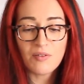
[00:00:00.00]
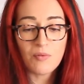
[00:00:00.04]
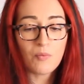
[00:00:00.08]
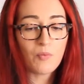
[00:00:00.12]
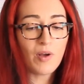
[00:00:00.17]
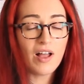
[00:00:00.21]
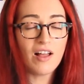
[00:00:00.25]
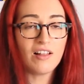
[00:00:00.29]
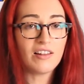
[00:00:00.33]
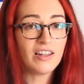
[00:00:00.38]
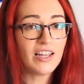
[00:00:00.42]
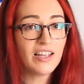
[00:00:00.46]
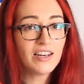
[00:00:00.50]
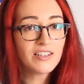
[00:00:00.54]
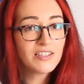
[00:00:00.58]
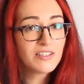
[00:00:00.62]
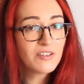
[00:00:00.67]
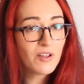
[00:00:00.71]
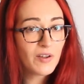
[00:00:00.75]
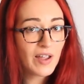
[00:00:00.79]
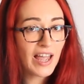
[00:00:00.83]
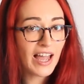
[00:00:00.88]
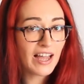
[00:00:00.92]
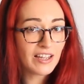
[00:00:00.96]
well, let us
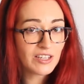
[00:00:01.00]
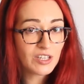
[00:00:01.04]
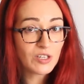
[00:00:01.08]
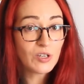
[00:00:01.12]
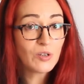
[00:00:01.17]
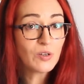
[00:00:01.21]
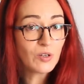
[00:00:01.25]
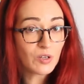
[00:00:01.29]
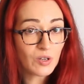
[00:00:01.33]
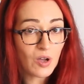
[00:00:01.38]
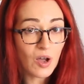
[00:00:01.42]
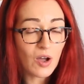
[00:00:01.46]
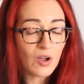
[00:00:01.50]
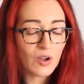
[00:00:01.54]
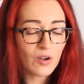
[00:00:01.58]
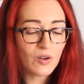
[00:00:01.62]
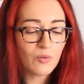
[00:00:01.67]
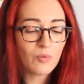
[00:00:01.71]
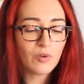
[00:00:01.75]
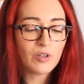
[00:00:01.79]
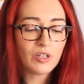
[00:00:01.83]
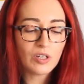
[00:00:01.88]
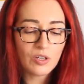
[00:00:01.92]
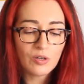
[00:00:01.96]
know how you go.
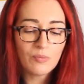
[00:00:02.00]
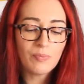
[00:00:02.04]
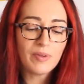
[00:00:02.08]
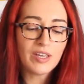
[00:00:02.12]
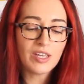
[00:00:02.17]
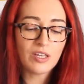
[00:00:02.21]
Will you be